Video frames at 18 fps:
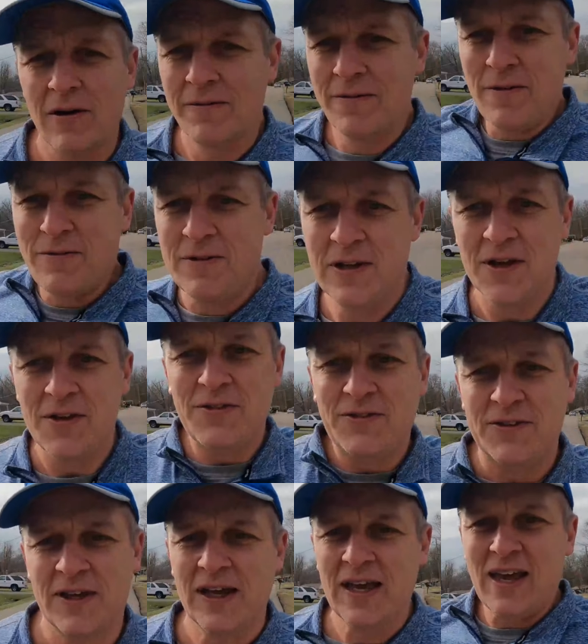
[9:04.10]
our
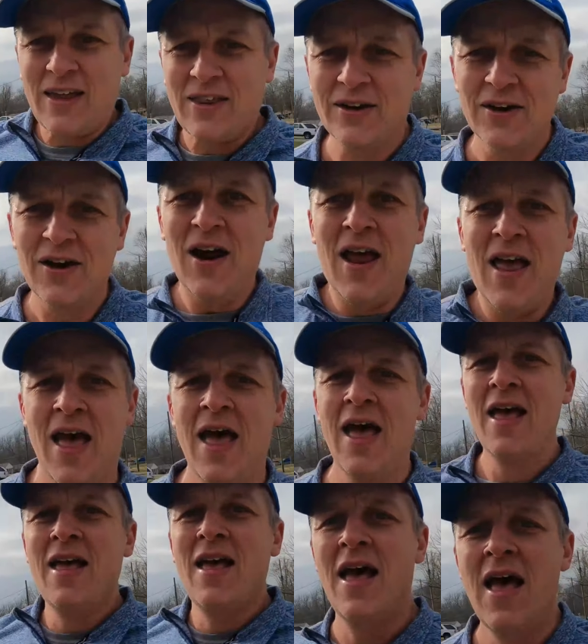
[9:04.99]
50th together
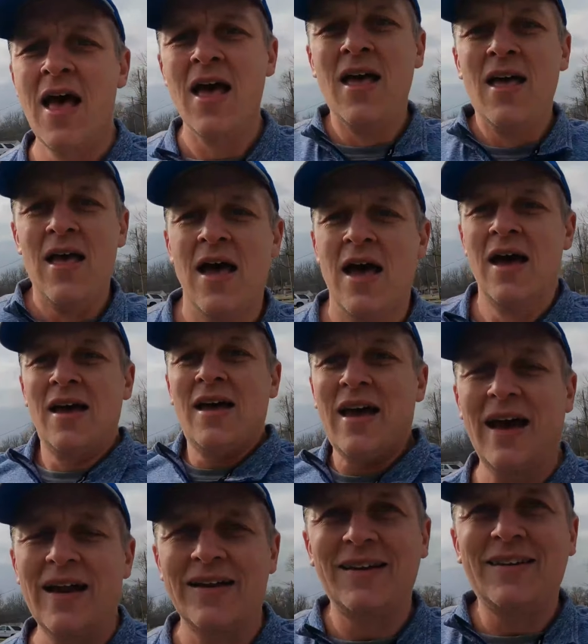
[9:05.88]

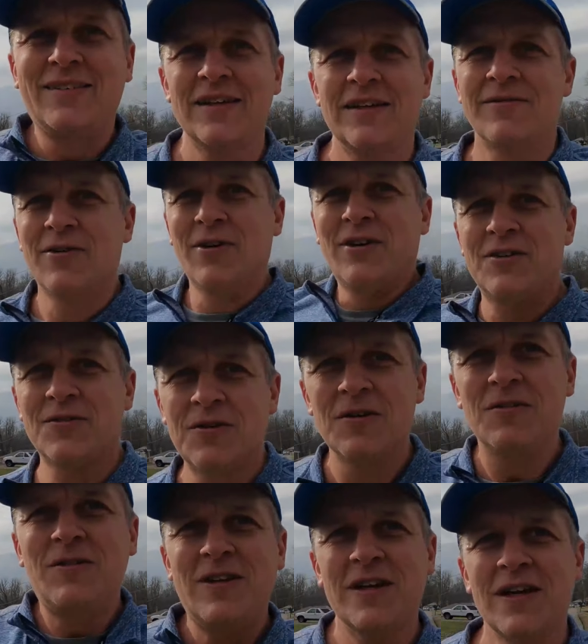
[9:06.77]
at Disney for its
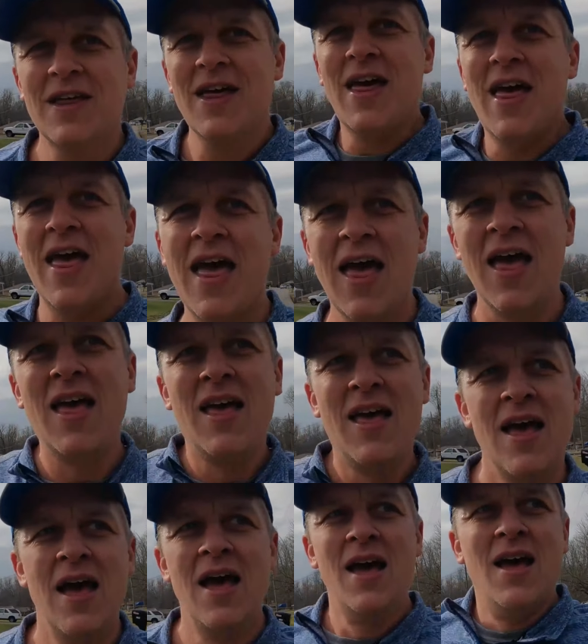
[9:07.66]
50th,
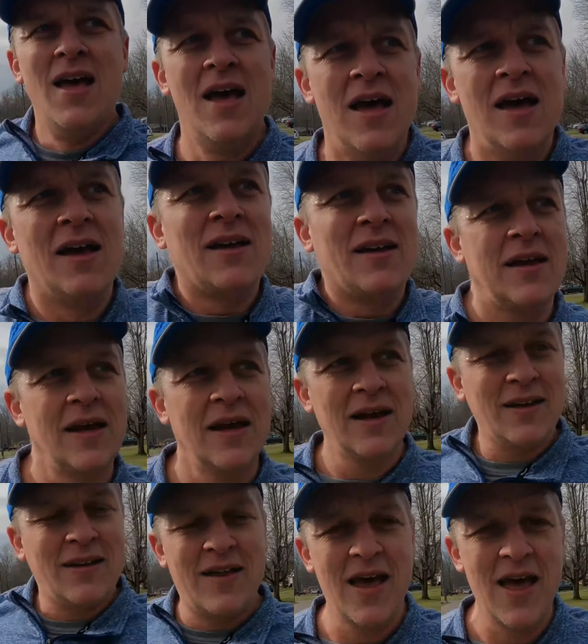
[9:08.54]

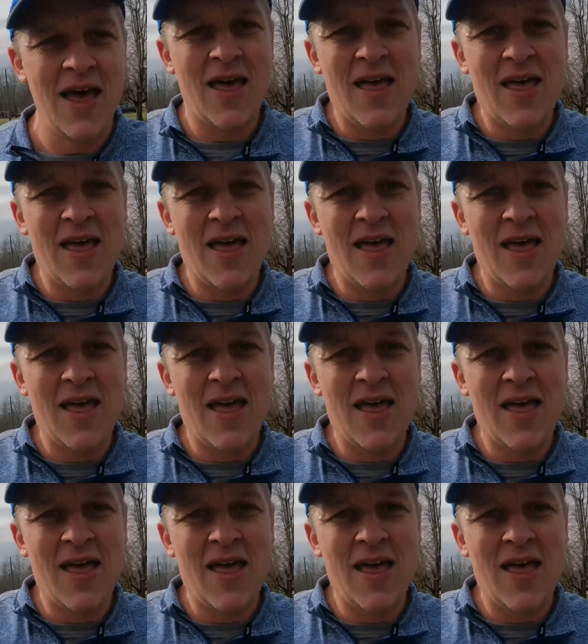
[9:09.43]
and